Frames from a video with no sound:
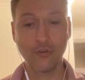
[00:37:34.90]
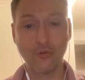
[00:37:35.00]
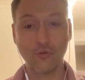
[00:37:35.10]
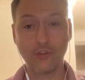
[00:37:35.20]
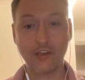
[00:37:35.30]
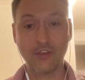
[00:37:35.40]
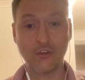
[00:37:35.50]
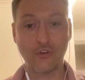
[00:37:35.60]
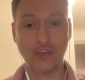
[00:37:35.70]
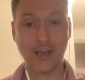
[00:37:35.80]
Good luck in
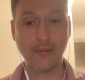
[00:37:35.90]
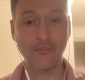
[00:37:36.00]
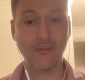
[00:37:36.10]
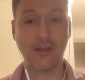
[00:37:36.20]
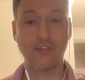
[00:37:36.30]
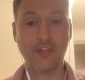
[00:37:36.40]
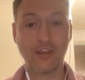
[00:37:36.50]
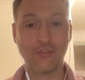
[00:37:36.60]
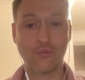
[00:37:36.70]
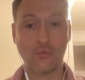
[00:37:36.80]
your games, and
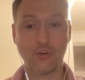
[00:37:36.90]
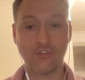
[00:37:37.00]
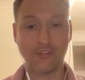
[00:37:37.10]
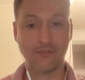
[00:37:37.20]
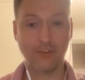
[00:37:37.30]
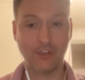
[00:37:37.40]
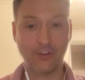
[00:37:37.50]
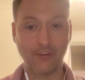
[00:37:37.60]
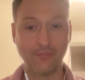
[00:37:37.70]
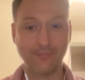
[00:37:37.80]
thanks for watching the video.